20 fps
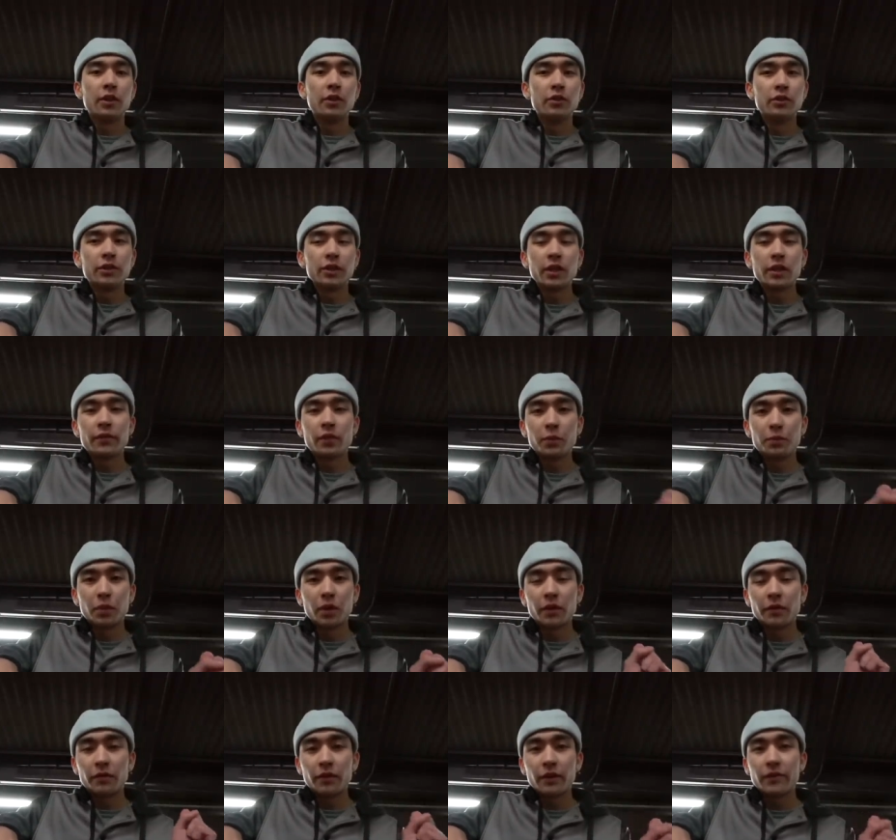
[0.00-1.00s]
Usually if you
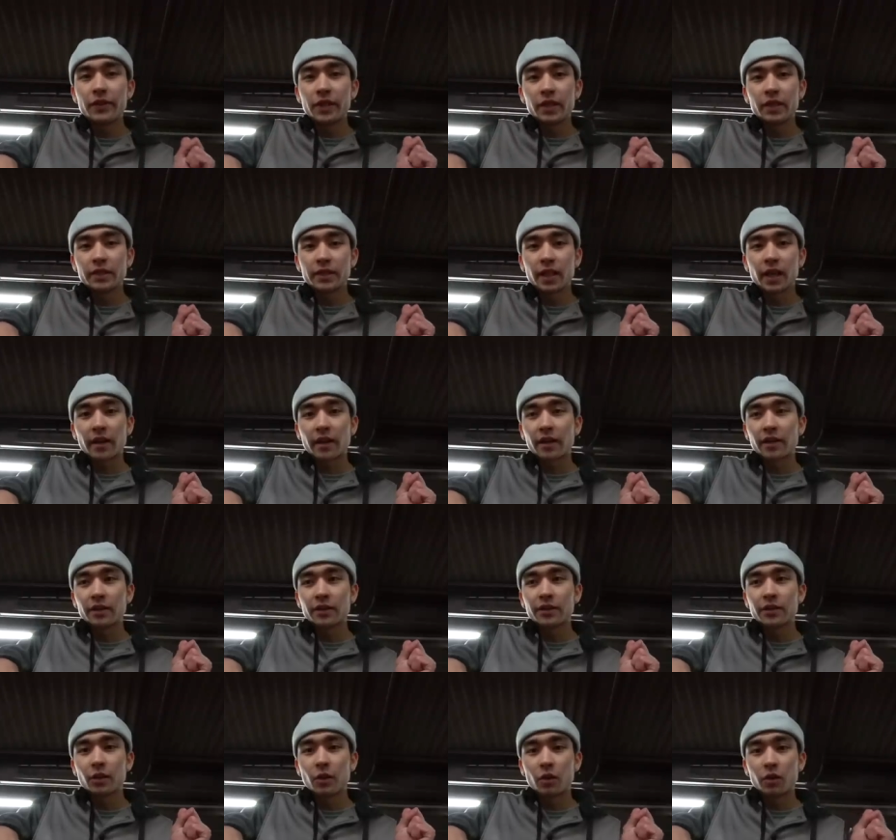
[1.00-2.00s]
put 15
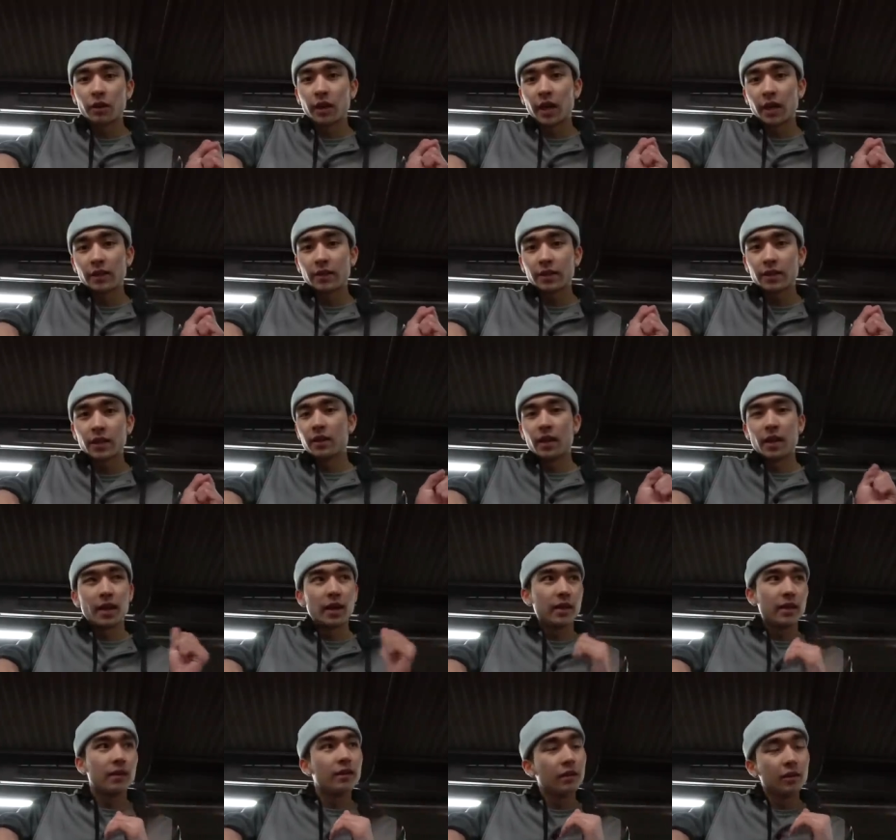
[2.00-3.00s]
seconds or less,
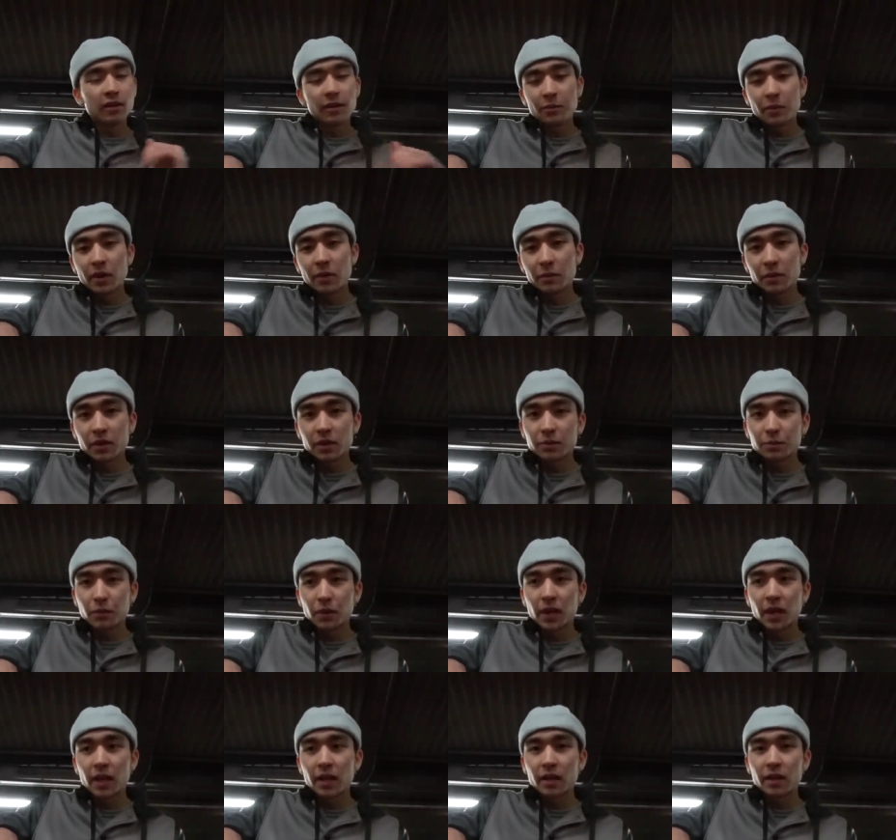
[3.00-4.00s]
then you can pretty much
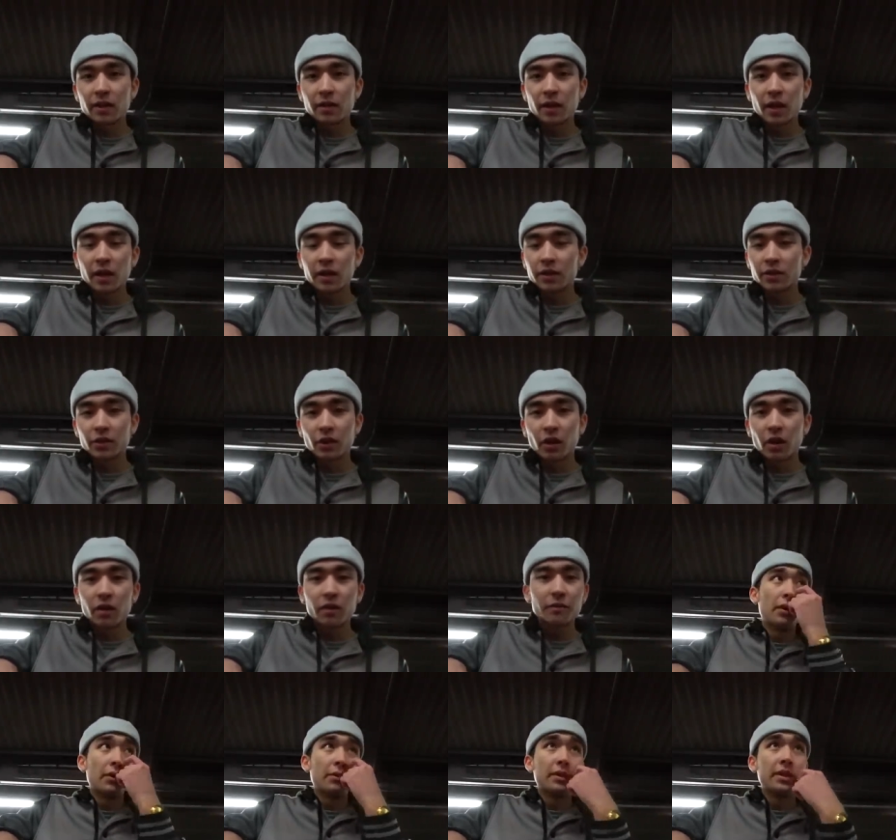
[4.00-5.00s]
put any
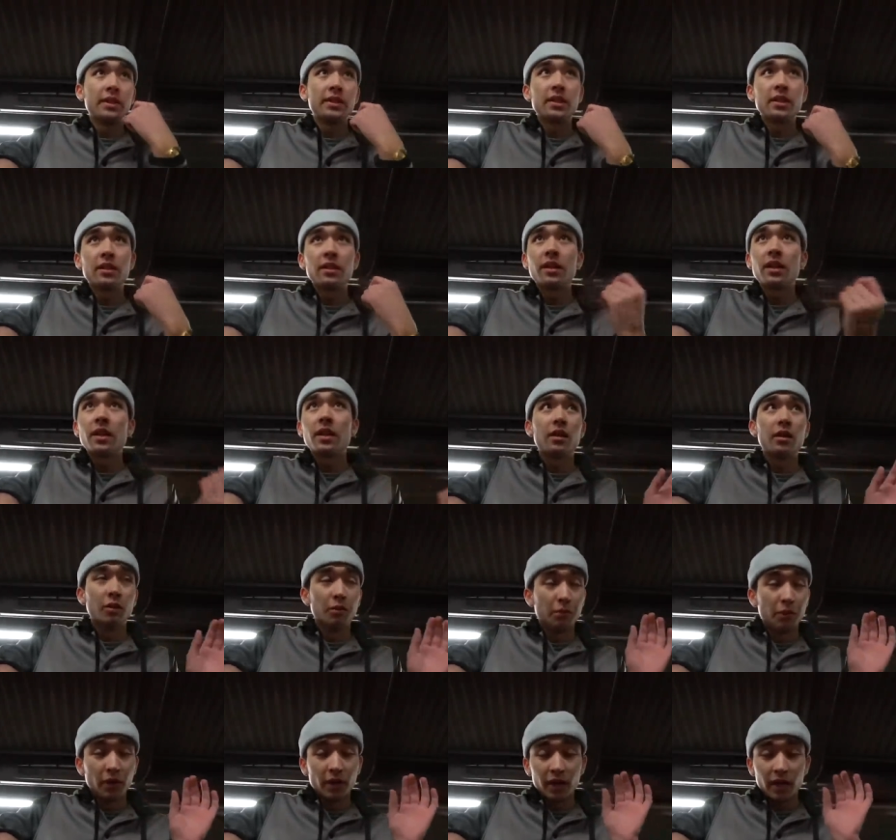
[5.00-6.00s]
song, but recently
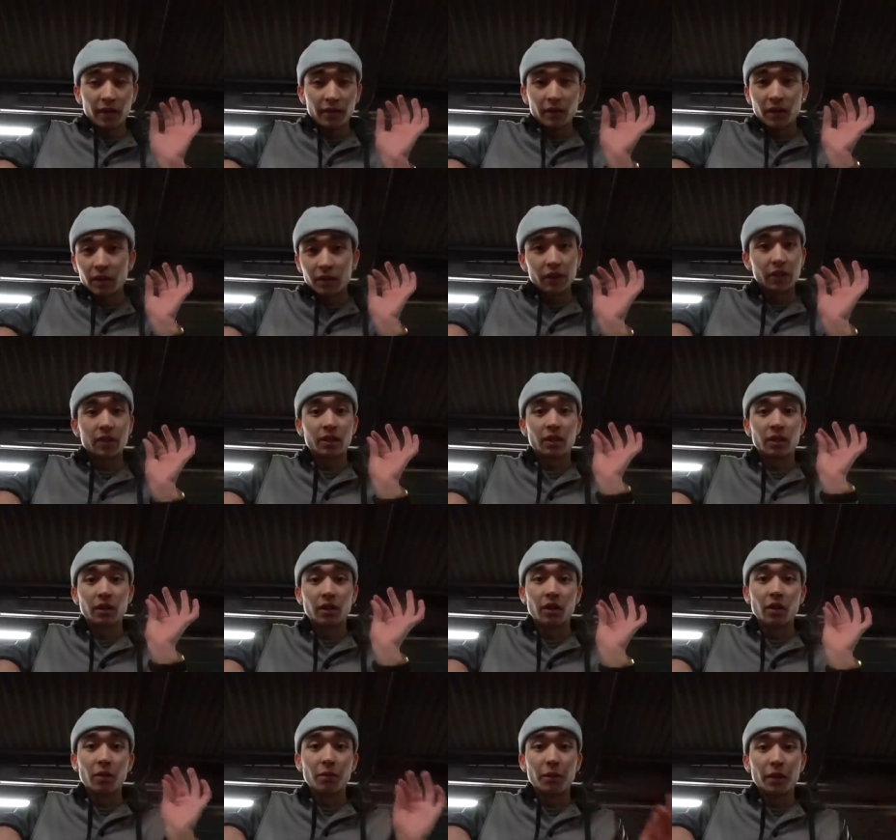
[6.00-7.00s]
you put even just a
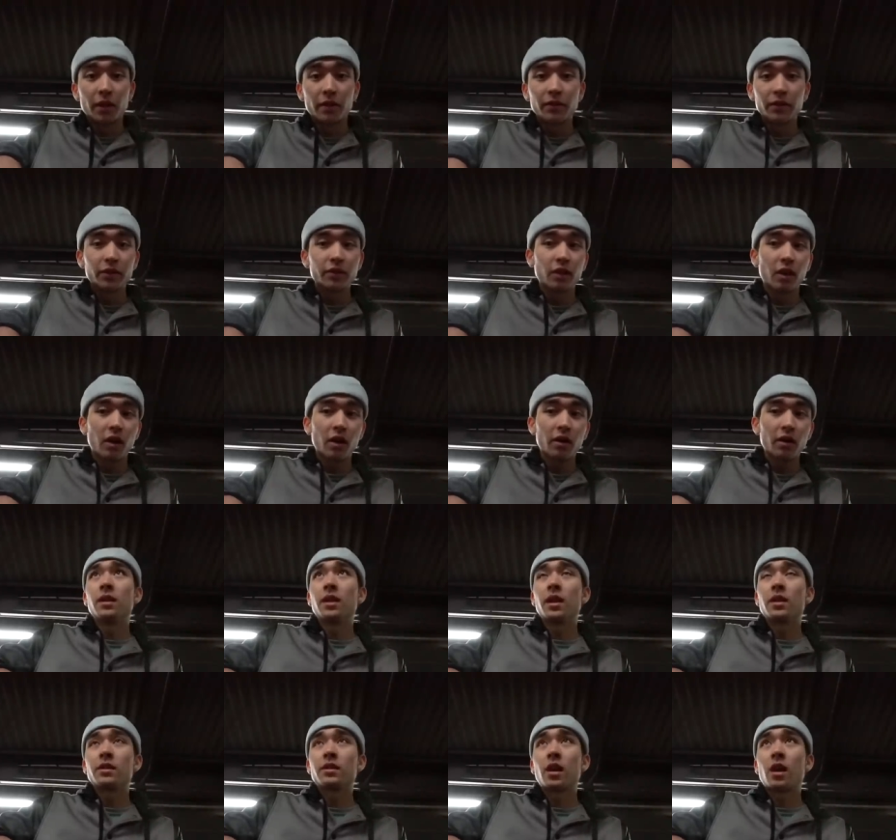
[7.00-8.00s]
little bit of a song, it
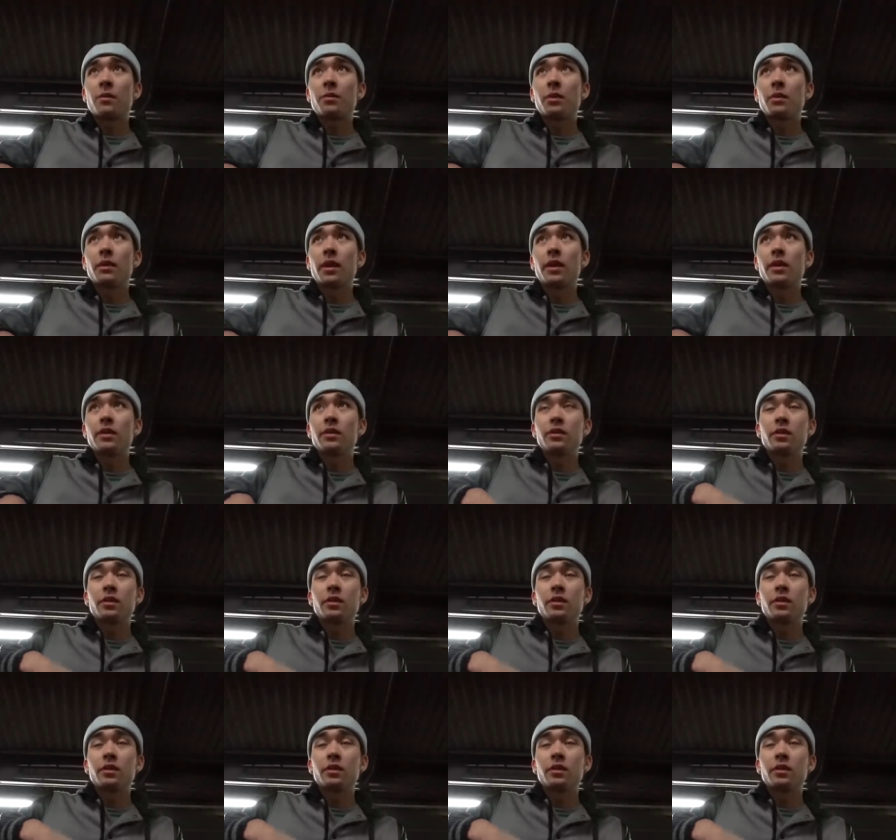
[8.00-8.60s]
gets copyrighted,